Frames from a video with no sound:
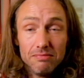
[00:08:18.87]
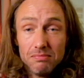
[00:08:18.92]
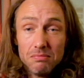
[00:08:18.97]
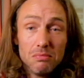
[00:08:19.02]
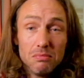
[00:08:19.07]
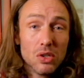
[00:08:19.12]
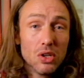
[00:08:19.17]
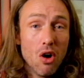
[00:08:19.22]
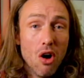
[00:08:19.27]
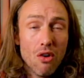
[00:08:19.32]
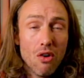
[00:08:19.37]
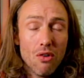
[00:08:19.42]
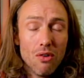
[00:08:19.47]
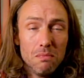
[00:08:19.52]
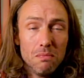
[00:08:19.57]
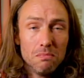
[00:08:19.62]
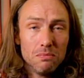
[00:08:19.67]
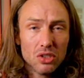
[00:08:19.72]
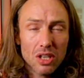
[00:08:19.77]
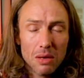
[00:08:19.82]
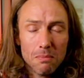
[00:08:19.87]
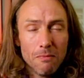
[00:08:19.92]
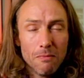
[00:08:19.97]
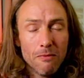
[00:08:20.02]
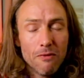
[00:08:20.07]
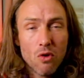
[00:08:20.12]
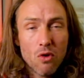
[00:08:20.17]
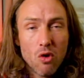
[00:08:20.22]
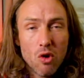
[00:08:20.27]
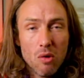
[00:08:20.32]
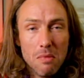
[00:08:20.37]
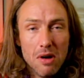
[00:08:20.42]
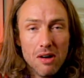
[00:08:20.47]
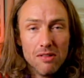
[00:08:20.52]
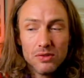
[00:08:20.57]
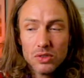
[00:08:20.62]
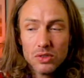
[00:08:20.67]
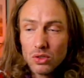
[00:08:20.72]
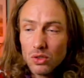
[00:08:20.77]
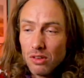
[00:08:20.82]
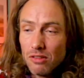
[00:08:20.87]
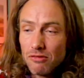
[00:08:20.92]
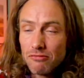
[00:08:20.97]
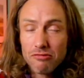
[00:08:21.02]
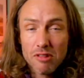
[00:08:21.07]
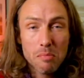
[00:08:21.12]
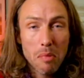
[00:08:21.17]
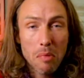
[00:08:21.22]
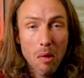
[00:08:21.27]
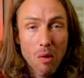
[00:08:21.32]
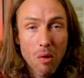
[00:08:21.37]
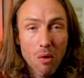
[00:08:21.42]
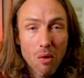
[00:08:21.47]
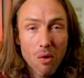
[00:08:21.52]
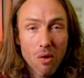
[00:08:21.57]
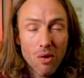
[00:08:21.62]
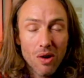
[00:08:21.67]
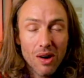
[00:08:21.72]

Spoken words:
got some form of sort of rapport